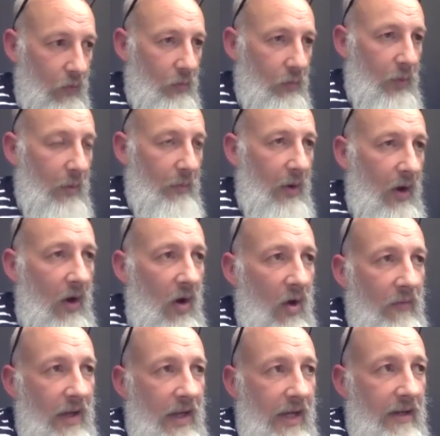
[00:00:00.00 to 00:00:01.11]
but part of
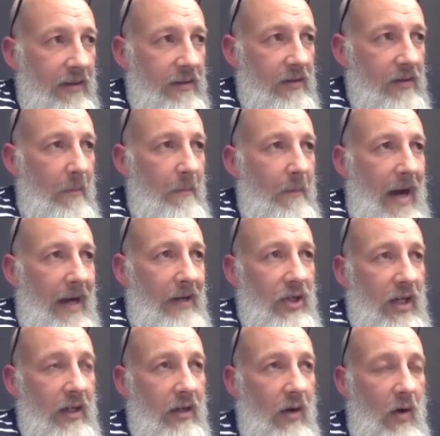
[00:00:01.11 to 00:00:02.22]
it is the
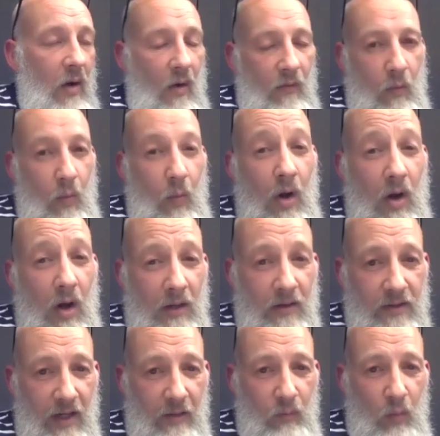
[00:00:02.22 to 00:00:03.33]
magic of words,
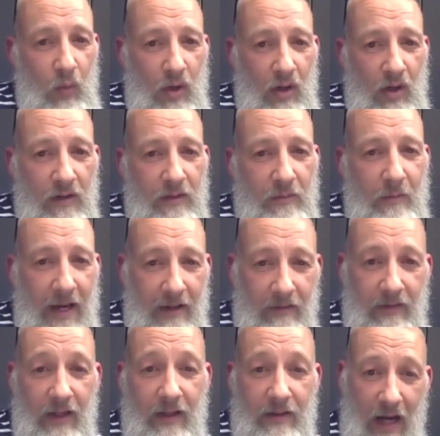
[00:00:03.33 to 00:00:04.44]
and words make
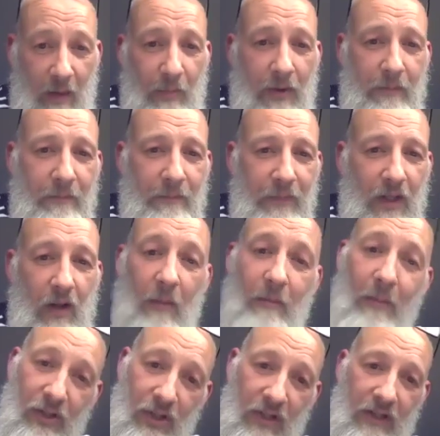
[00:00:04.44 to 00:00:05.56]
things happen, like
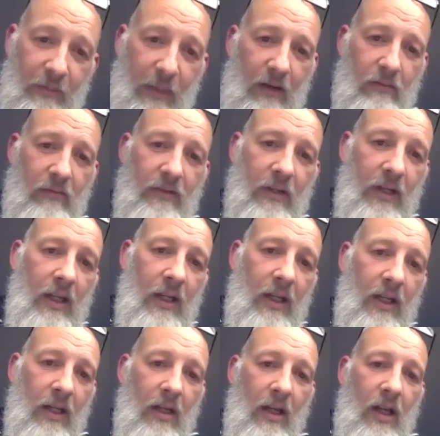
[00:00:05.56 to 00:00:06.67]
magic mm-hmm. spells.
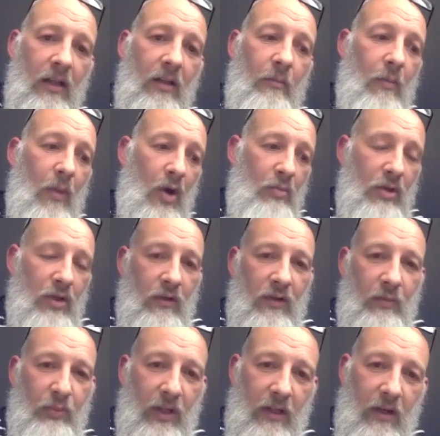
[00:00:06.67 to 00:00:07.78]
Yeah. And the moment you
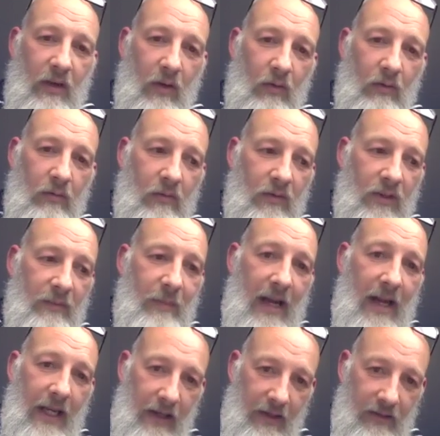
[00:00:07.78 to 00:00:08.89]
sprinkle
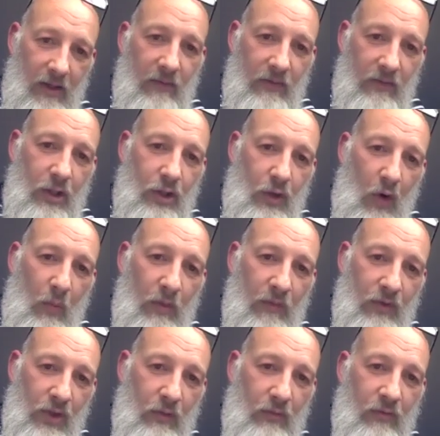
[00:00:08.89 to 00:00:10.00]
spellings over the top of
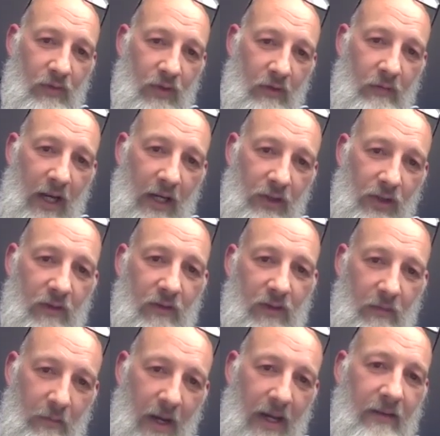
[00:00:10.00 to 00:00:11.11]
children's creations to
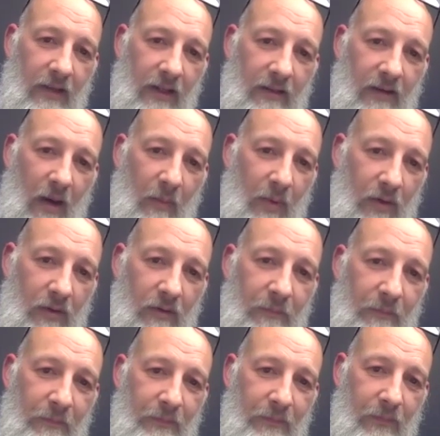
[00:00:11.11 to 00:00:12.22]
make things happen,
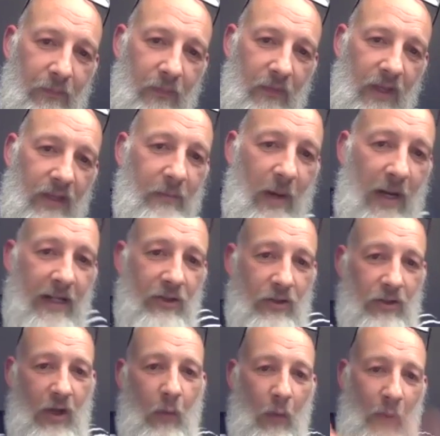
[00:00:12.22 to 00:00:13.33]
yeah. their spellings just go